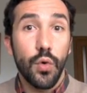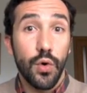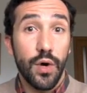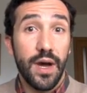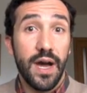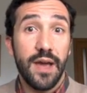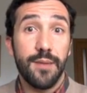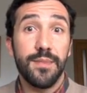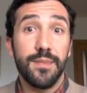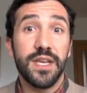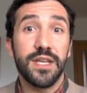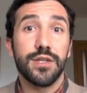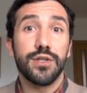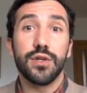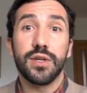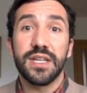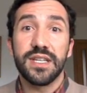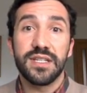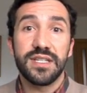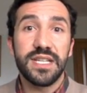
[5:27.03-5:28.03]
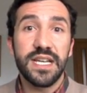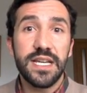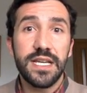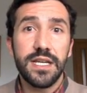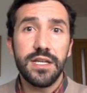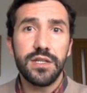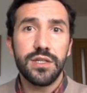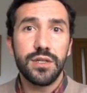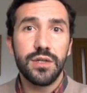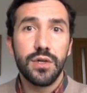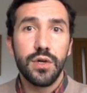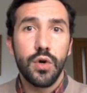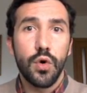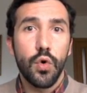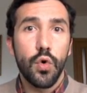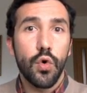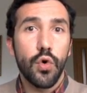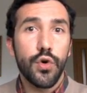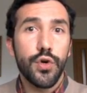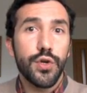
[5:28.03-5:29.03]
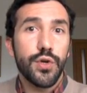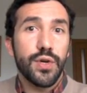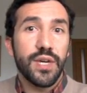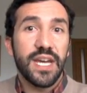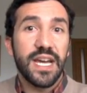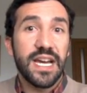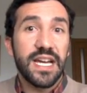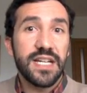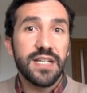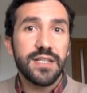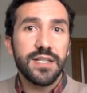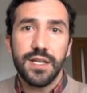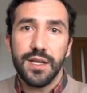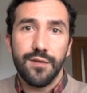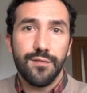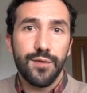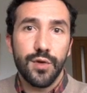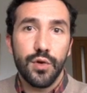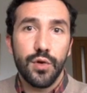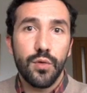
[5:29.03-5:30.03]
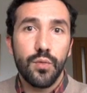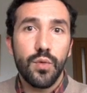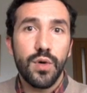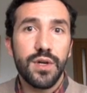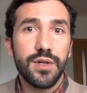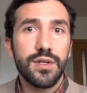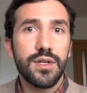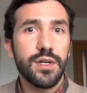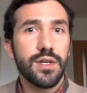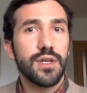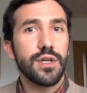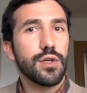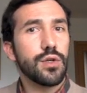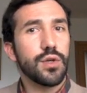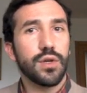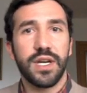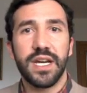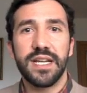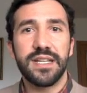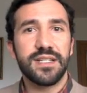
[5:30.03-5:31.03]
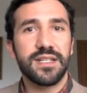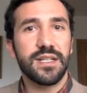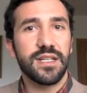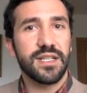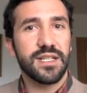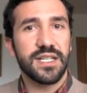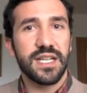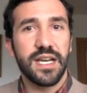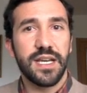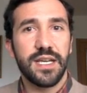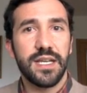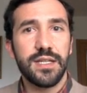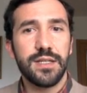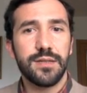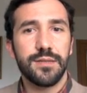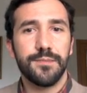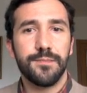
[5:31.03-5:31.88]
you can say it, or you can't, if you don't want, you can't say it.